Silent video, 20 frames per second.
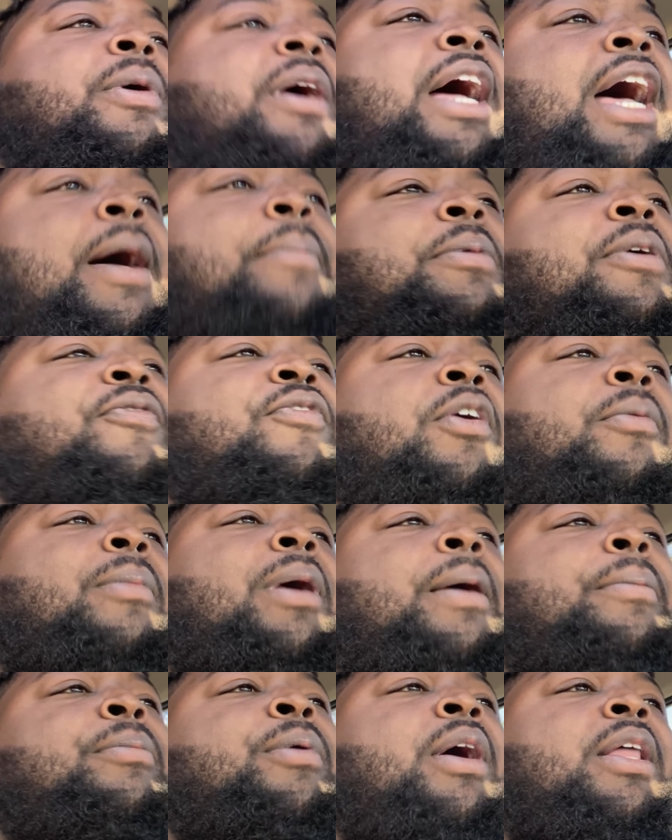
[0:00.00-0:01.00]
happy for
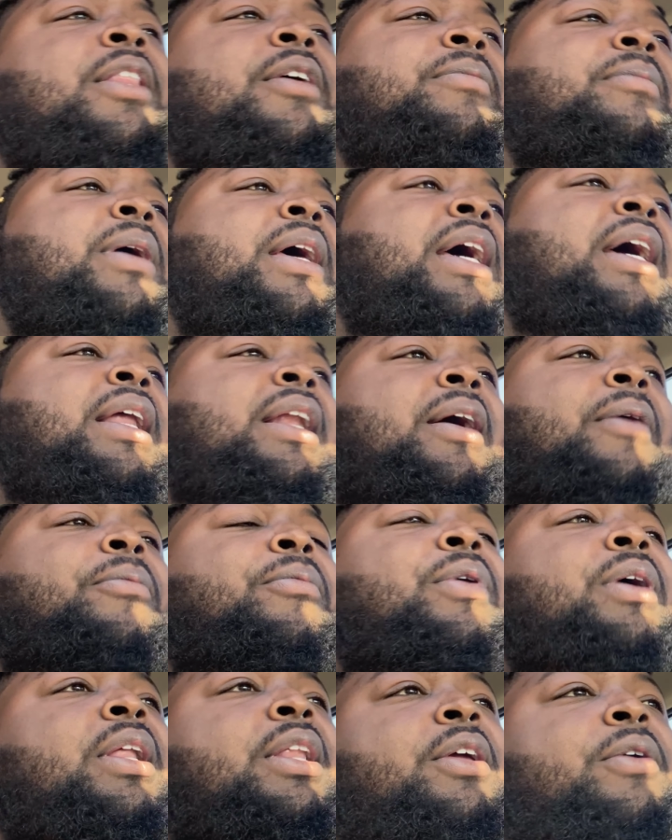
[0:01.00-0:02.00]
my brother, man. I'm
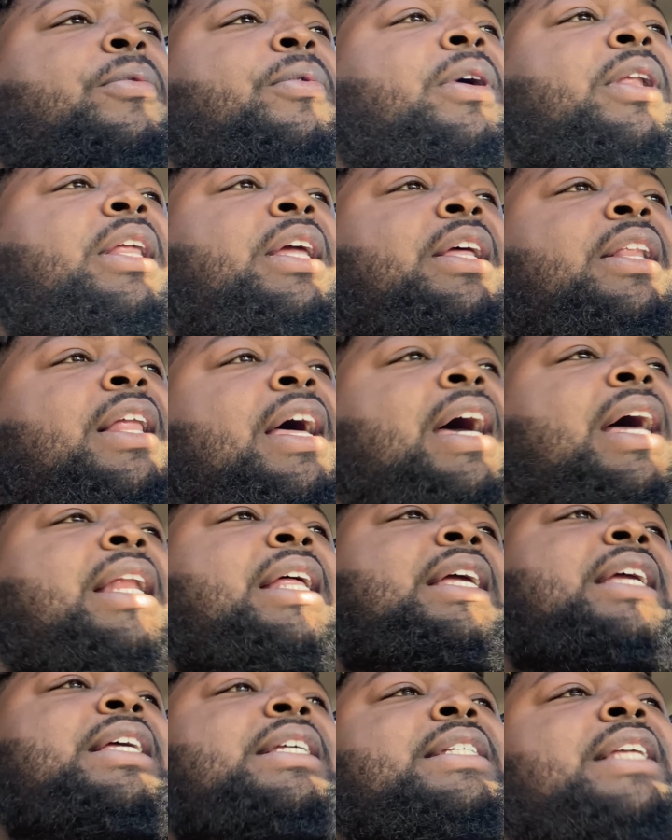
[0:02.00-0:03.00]
really, really glad that
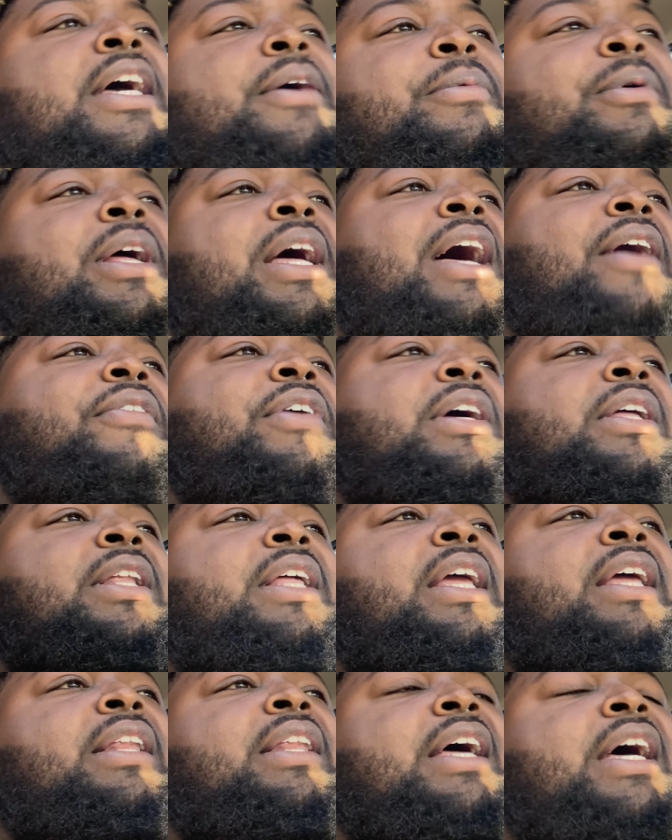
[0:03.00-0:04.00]
he's able to have a
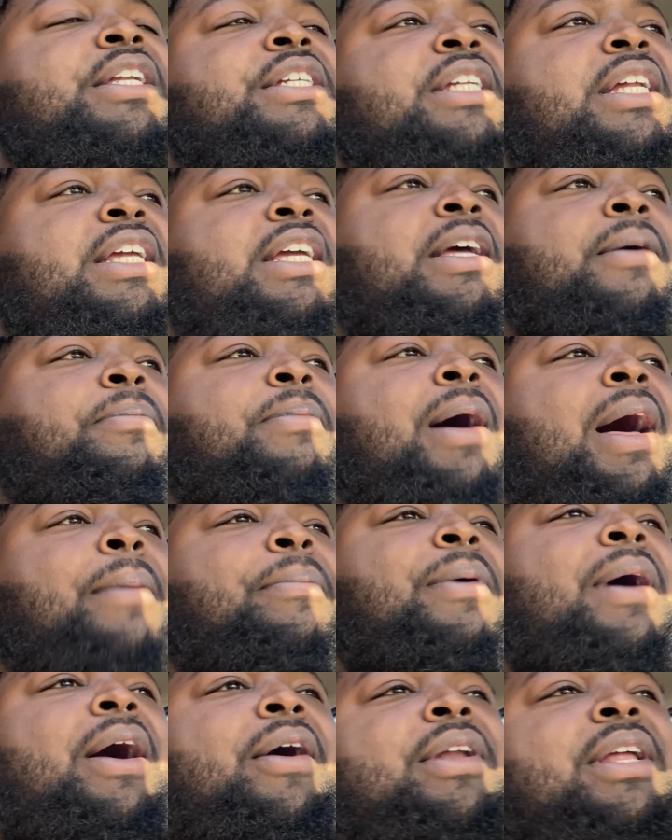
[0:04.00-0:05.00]
clean legend that he could
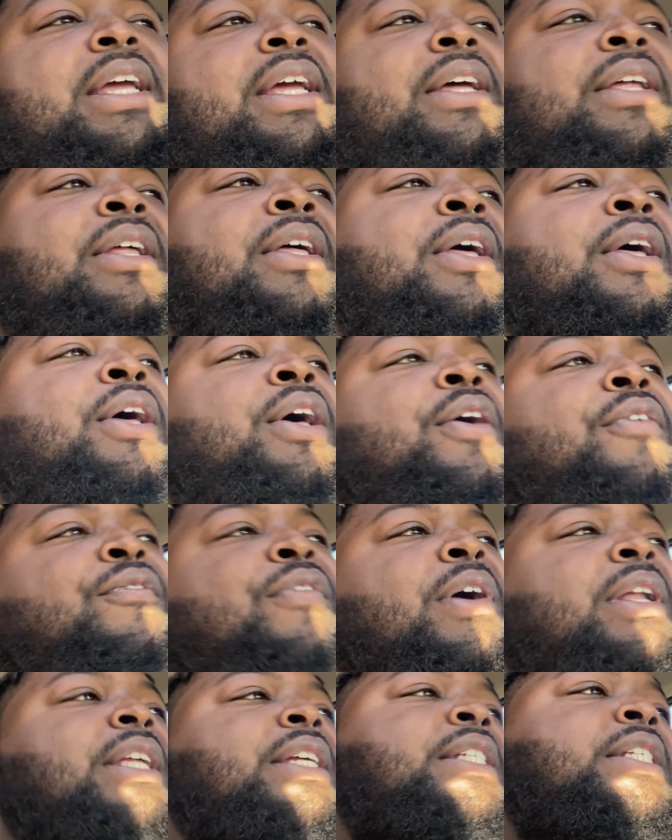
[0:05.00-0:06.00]
pop out in
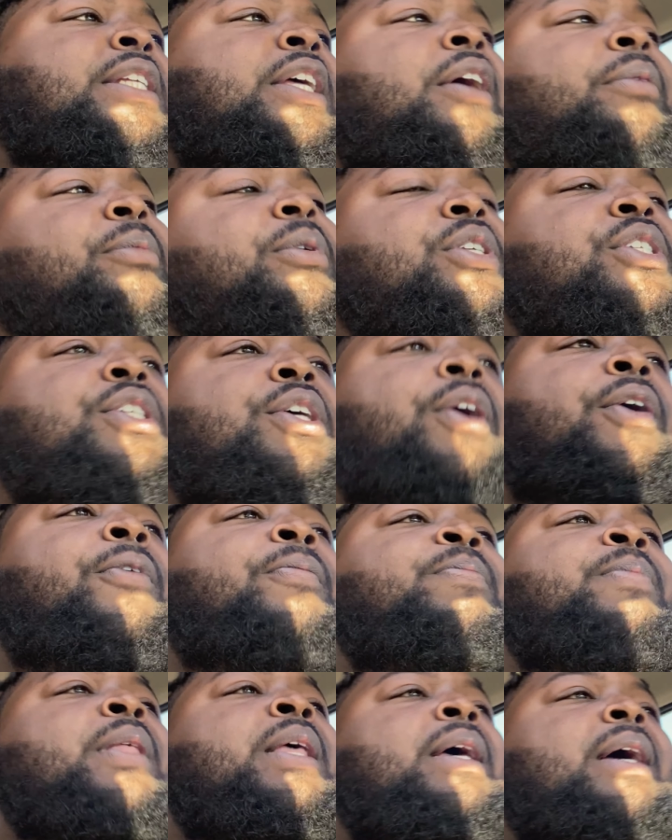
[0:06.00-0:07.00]
for the summer. So
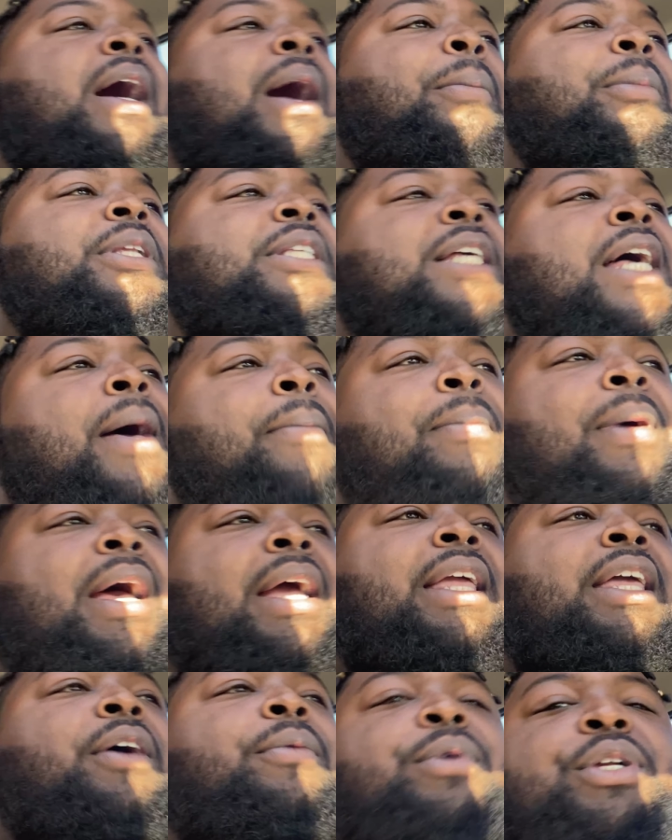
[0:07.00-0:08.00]
I'm gonna tap
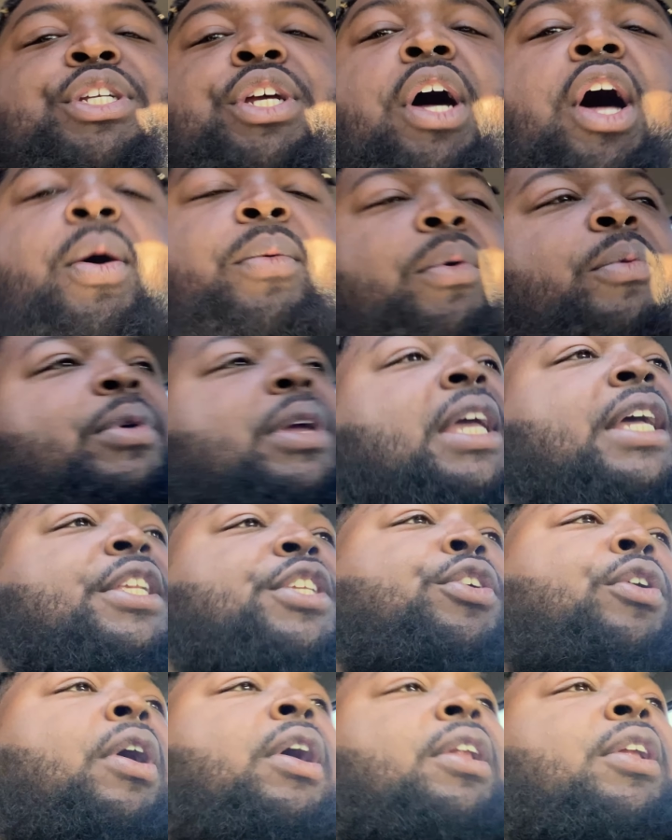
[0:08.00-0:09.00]
back in with y'all when we get
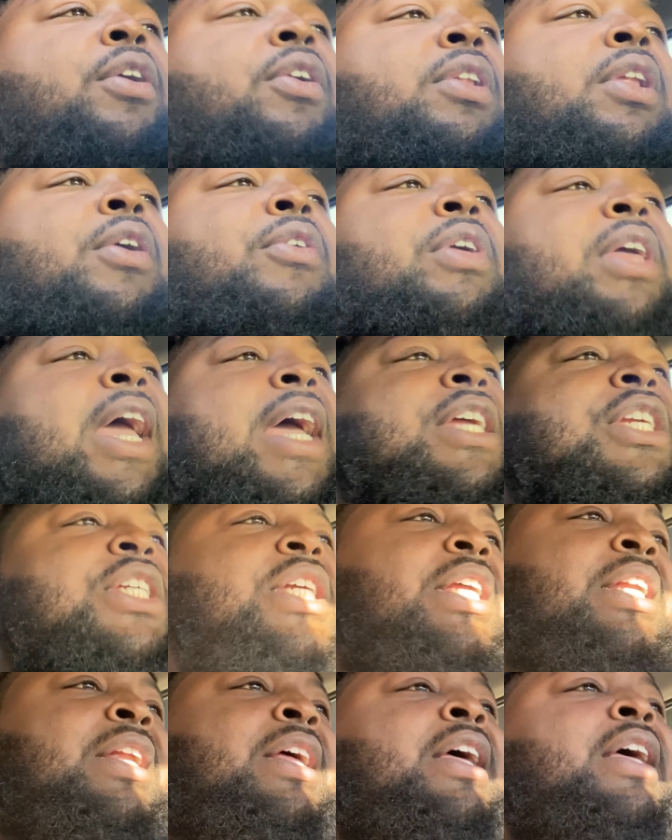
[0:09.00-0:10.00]
to our little
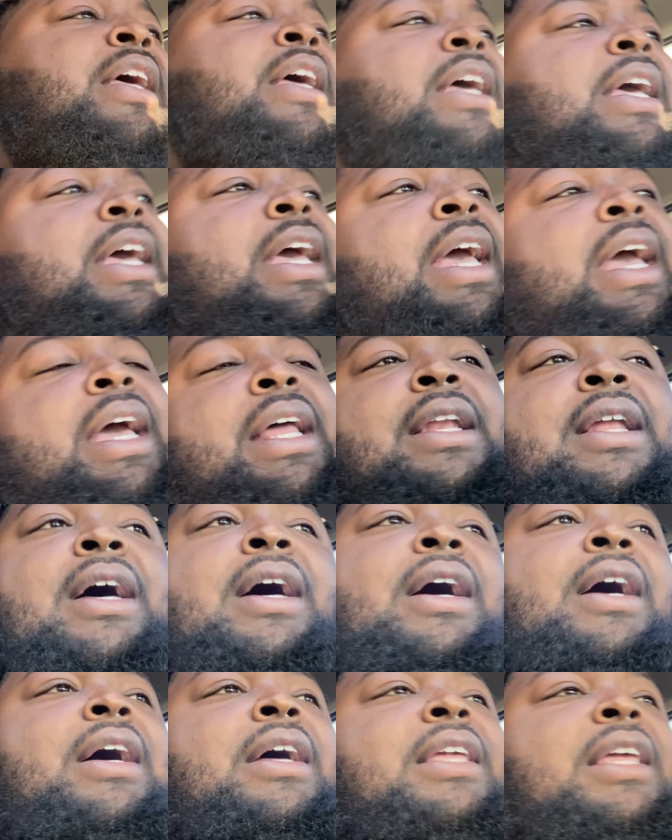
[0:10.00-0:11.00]
location. And
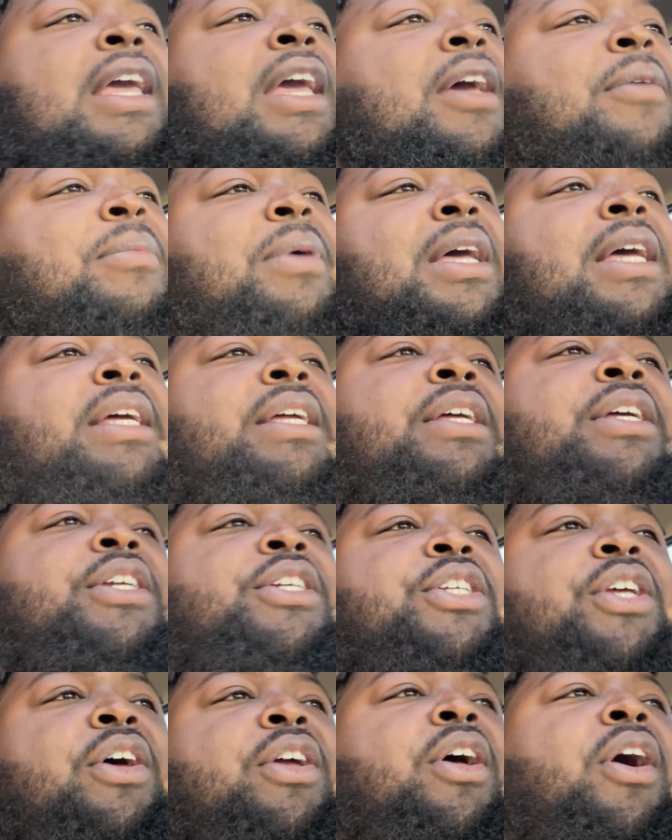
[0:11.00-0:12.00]
uh, yeah, man,
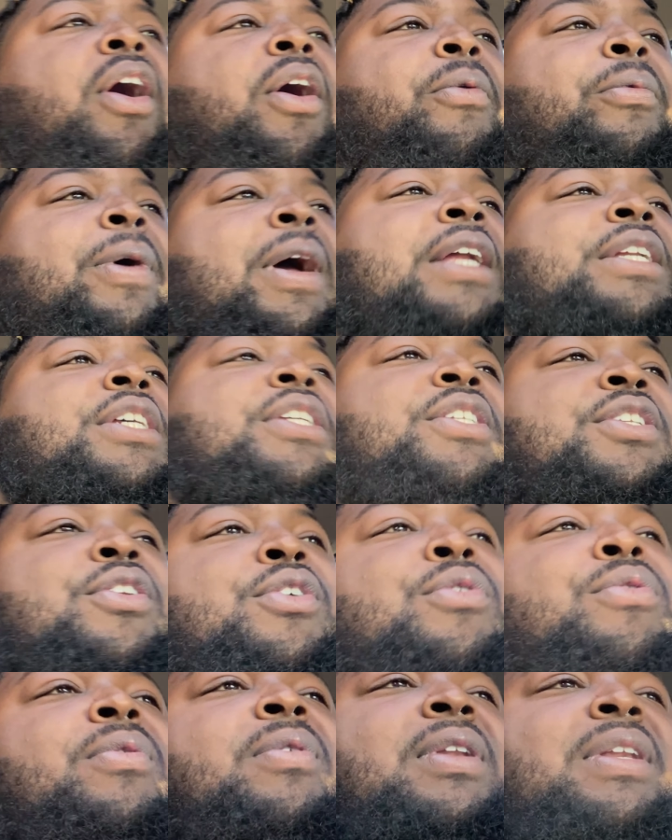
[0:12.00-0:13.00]
show y'all read this
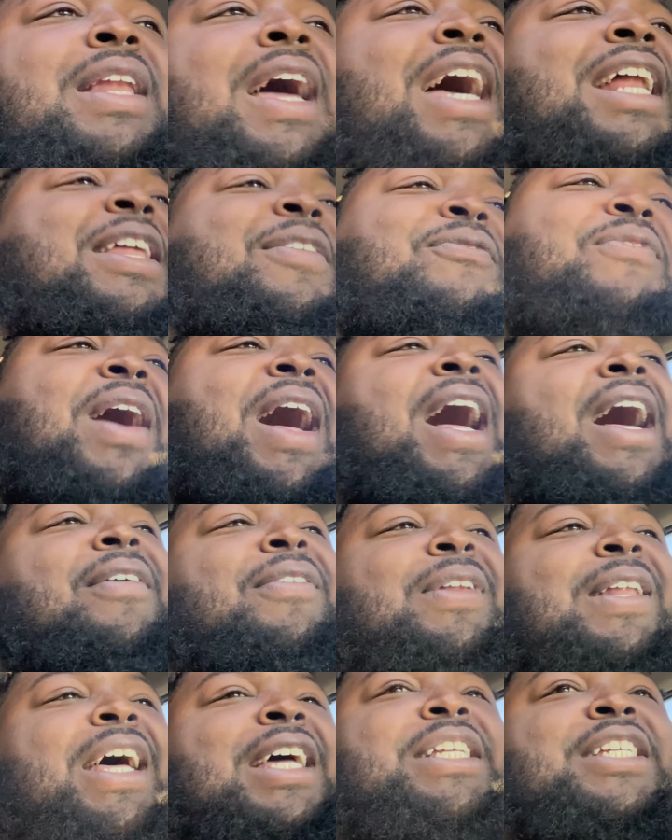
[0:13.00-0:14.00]
new
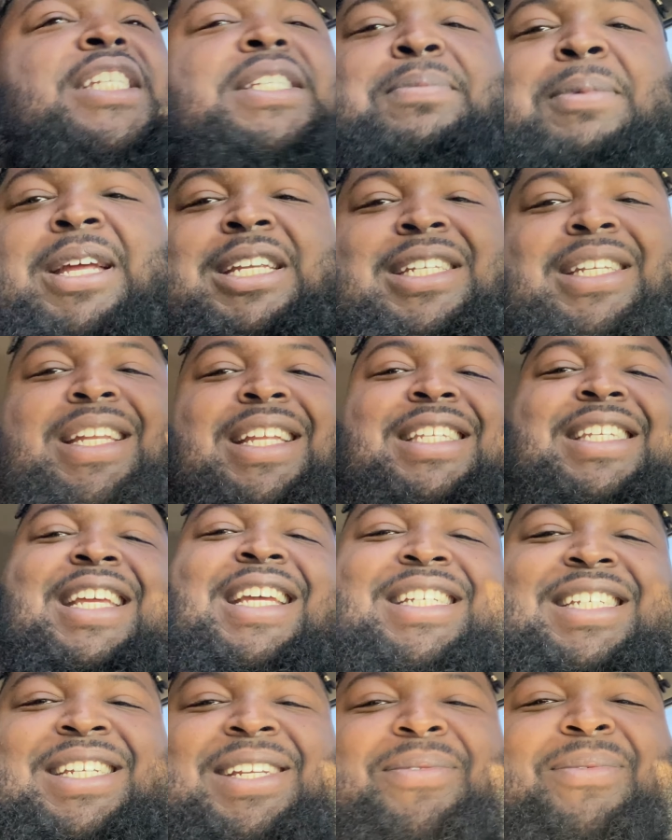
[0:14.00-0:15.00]
95 Legend Special
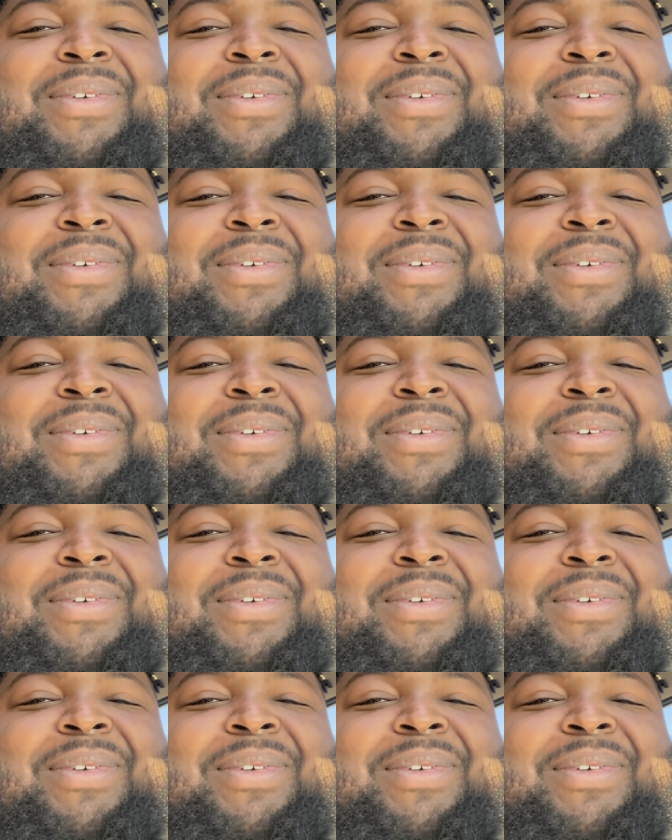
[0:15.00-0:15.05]
Edition,